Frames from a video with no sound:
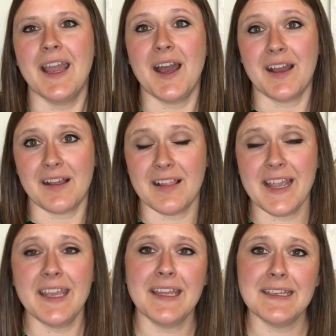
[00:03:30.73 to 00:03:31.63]
a
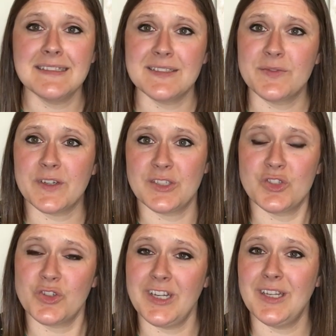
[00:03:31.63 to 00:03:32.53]
client is
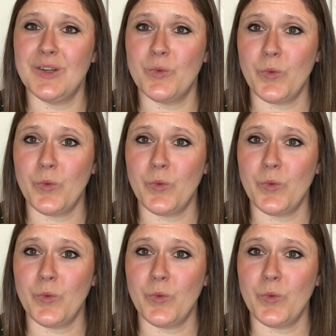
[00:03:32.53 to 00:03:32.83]
frustrated